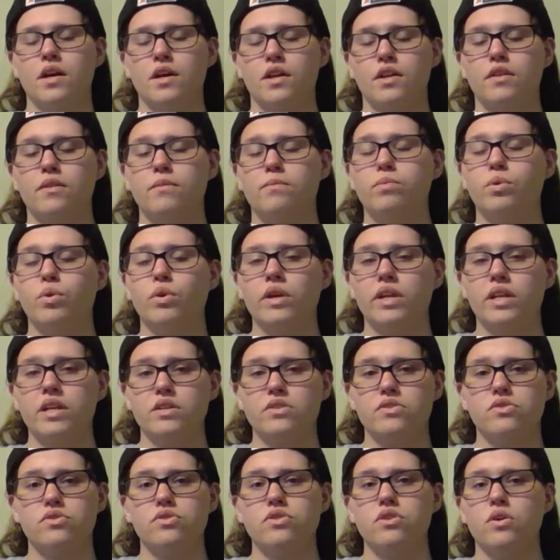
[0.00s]
The point
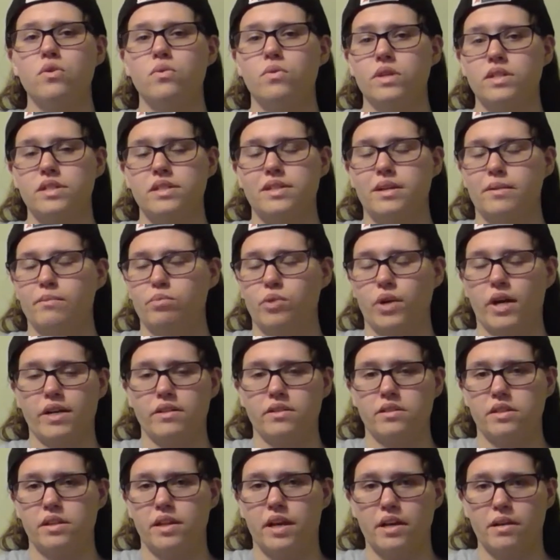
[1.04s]
is, no one said
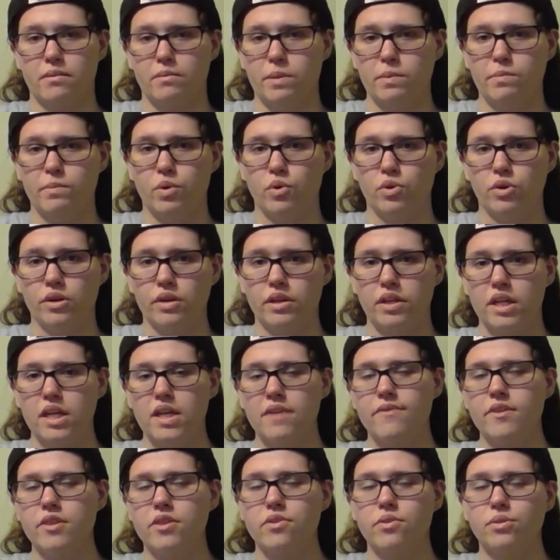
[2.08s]
practicing had to be boring,
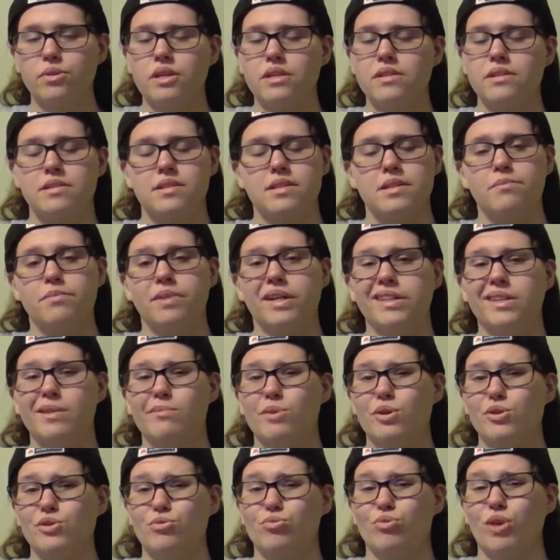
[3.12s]
even though it doesn't seem like the
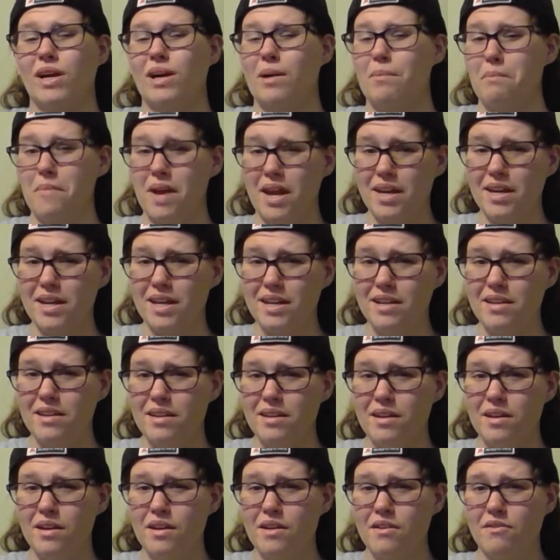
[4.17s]
most recommended
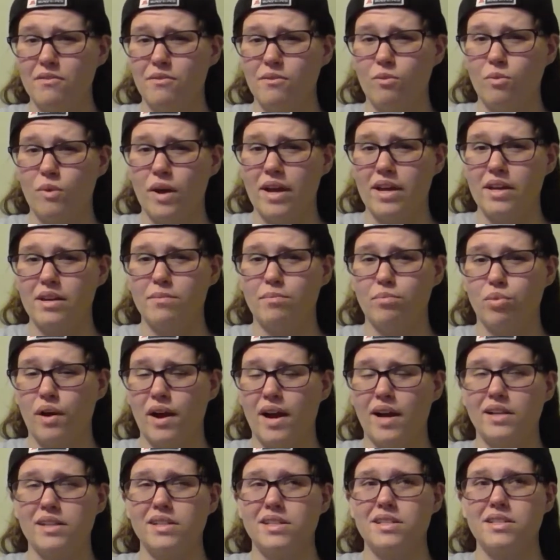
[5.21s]
way to
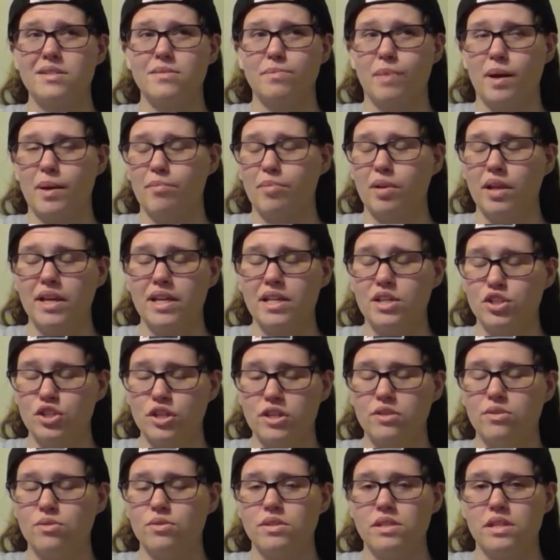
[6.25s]
practice by playing
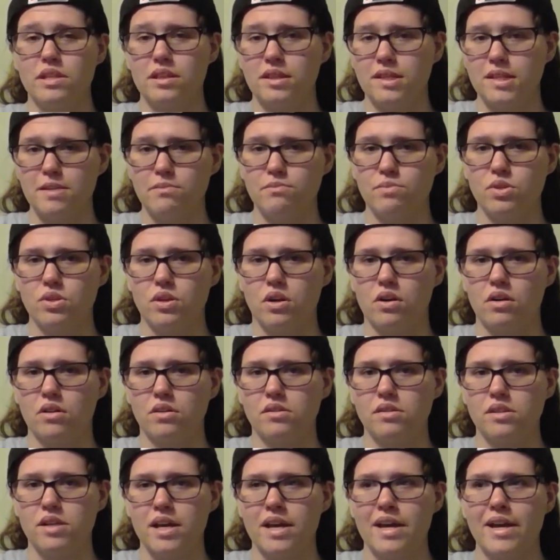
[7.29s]
jingles and theme
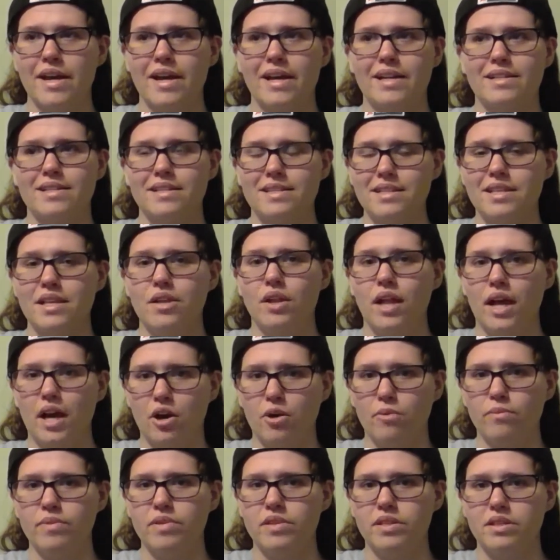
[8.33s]
songs. It still
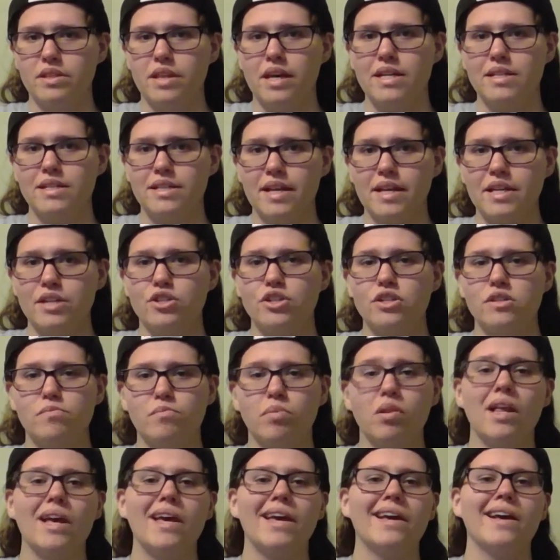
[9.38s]
helps. They say just
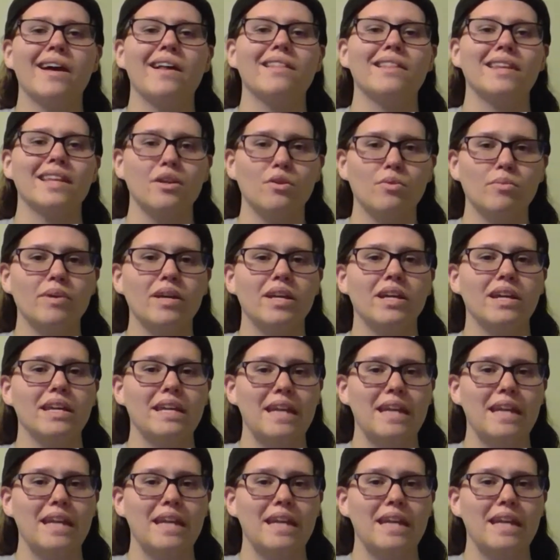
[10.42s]
playing a little bit a